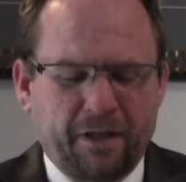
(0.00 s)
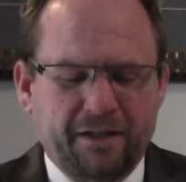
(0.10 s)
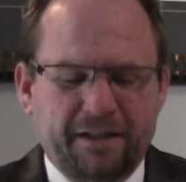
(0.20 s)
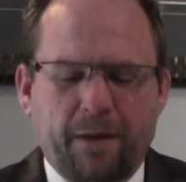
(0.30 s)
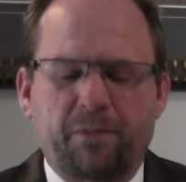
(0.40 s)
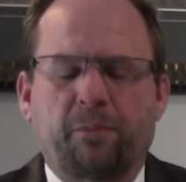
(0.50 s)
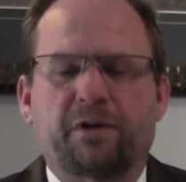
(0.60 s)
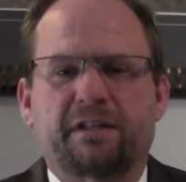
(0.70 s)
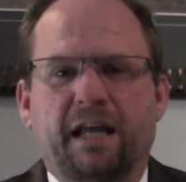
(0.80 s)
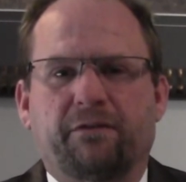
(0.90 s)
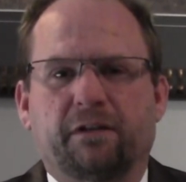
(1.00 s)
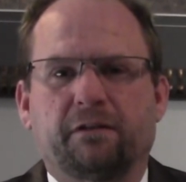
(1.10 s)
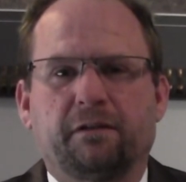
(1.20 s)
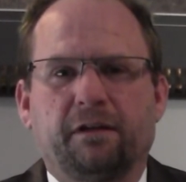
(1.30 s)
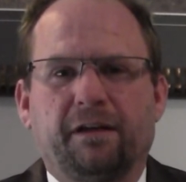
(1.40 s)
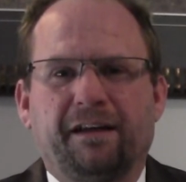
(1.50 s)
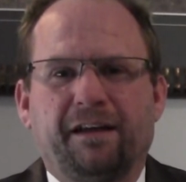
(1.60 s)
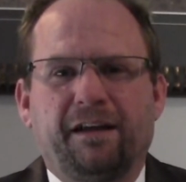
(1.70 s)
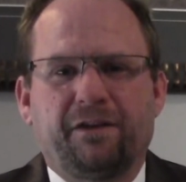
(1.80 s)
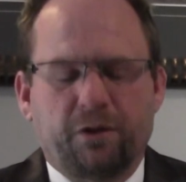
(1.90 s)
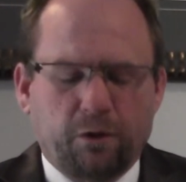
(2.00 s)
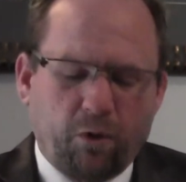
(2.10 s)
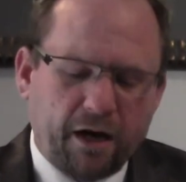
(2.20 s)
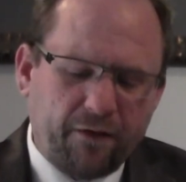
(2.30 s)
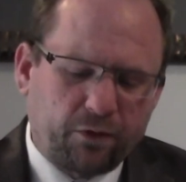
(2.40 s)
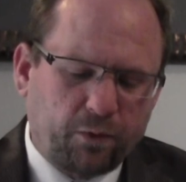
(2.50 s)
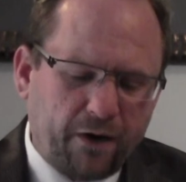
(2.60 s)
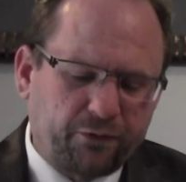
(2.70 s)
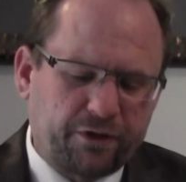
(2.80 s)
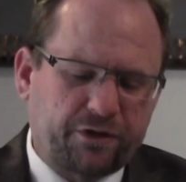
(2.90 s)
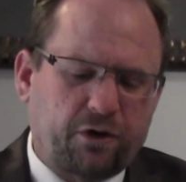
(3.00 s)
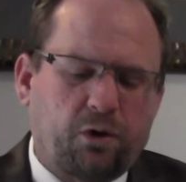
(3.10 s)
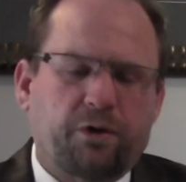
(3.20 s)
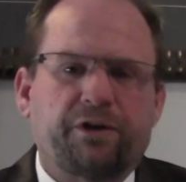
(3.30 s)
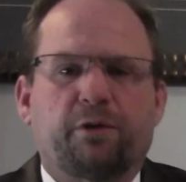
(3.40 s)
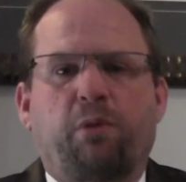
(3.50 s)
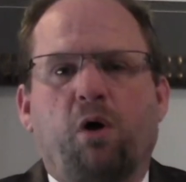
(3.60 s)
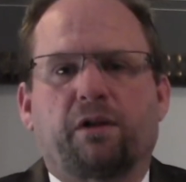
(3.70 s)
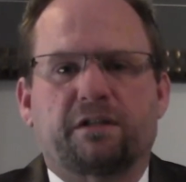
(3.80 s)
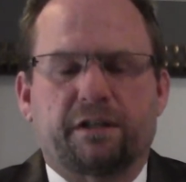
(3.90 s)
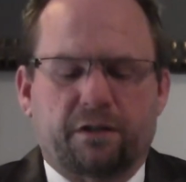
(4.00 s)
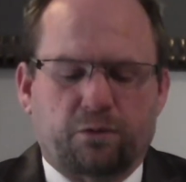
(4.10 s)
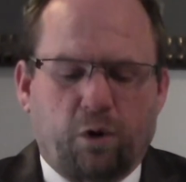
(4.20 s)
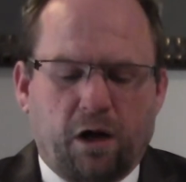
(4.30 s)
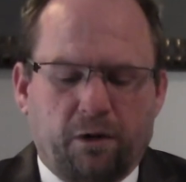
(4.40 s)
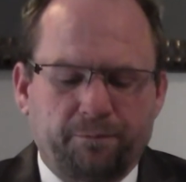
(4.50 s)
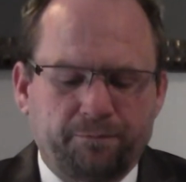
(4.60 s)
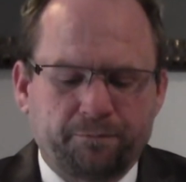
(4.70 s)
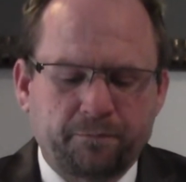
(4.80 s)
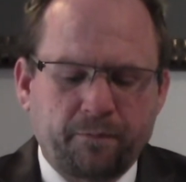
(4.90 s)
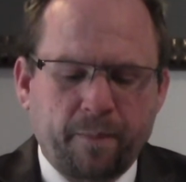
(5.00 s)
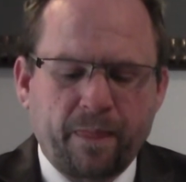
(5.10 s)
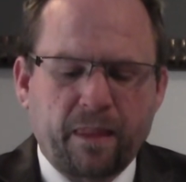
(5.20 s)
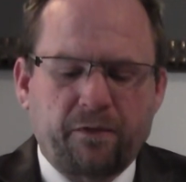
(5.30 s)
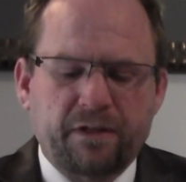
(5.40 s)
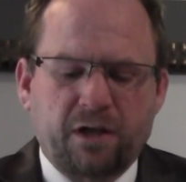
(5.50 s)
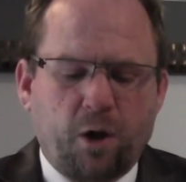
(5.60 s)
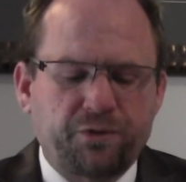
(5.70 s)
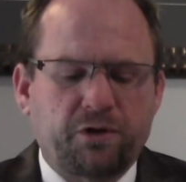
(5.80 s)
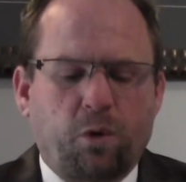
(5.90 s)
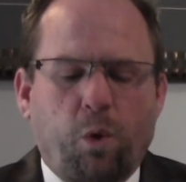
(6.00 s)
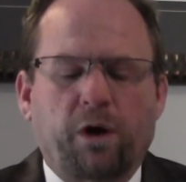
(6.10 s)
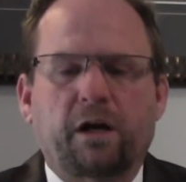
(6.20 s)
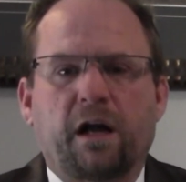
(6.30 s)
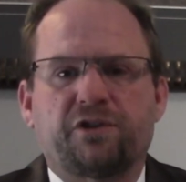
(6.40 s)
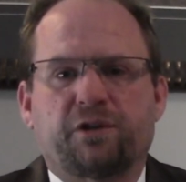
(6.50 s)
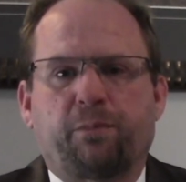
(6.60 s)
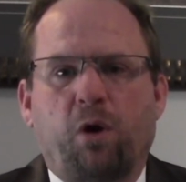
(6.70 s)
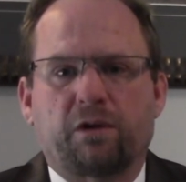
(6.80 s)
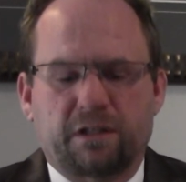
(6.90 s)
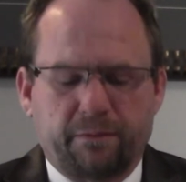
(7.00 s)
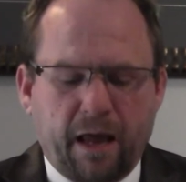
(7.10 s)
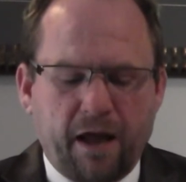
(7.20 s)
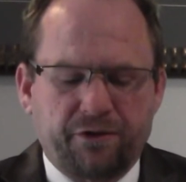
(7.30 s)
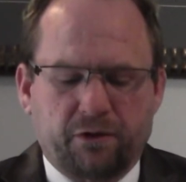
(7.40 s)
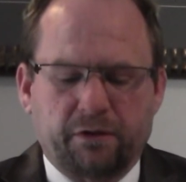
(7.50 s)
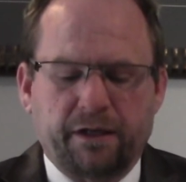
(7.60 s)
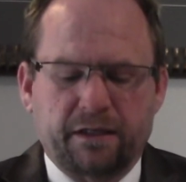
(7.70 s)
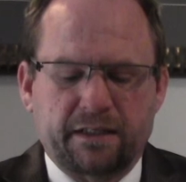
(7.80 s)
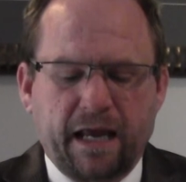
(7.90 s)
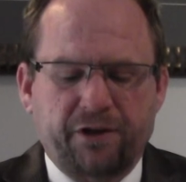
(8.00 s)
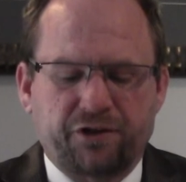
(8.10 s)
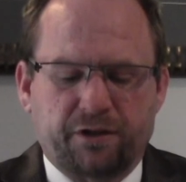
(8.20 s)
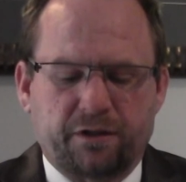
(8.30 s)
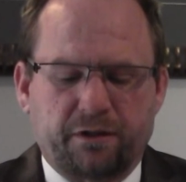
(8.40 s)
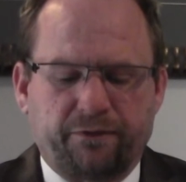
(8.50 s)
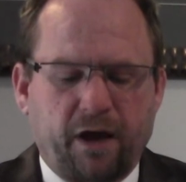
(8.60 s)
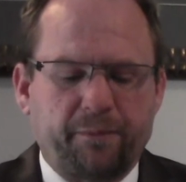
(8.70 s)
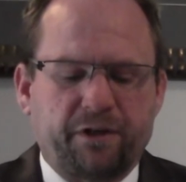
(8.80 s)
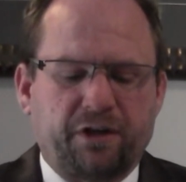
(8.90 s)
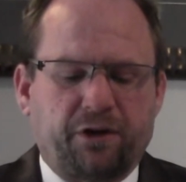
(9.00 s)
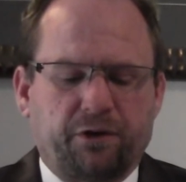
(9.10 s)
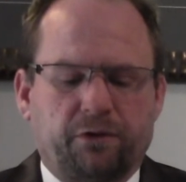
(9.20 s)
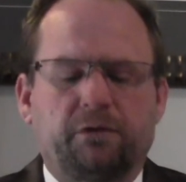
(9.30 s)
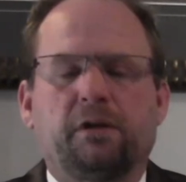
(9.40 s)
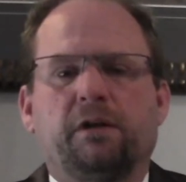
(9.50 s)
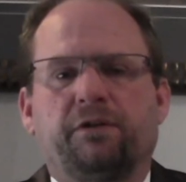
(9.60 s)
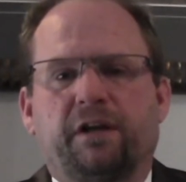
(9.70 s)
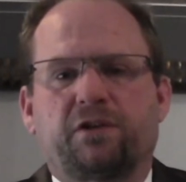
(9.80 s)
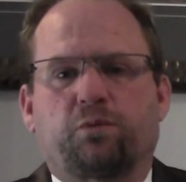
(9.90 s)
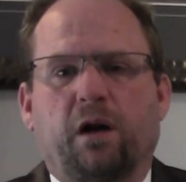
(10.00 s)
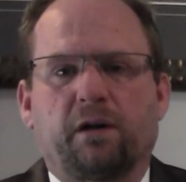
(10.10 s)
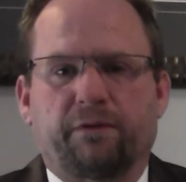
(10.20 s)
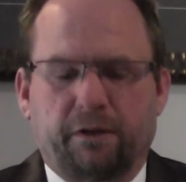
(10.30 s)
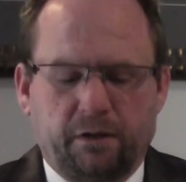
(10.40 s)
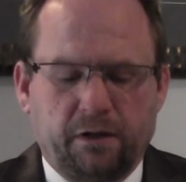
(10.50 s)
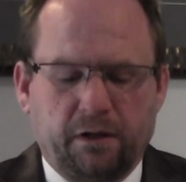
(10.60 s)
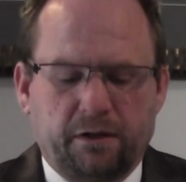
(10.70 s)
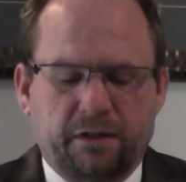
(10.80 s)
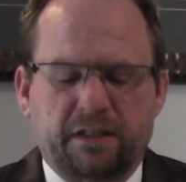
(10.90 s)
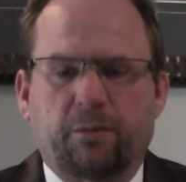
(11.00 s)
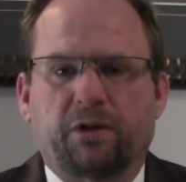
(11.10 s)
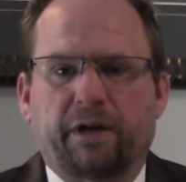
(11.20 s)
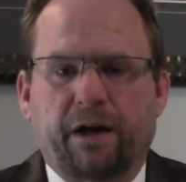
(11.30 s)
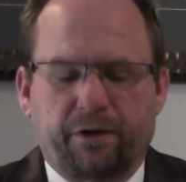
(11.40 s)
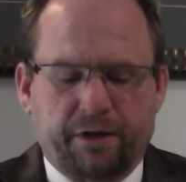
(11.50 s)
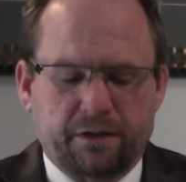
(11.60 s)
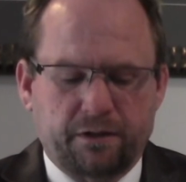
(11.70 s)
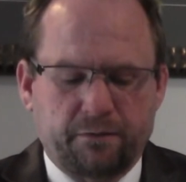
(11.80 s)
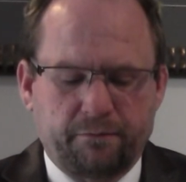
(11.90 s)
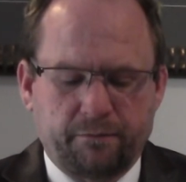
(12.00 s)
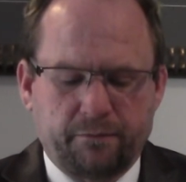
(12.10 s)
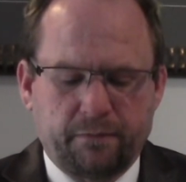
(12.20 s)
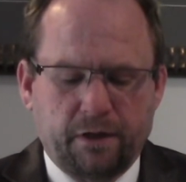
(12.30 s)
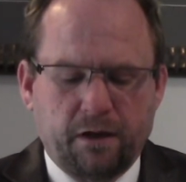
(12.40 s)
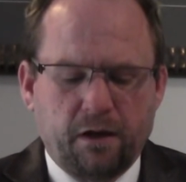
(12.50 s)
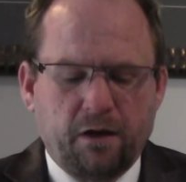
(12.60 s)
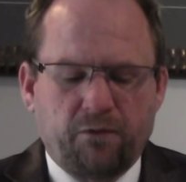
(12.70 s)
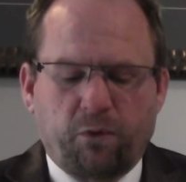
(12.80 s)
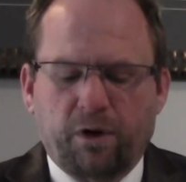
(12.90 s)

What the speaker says: Step number 7. You will want to have a reference code in your policies as well. This helps you to organize your policy manual into sections to find material that is relevant to similar areas. For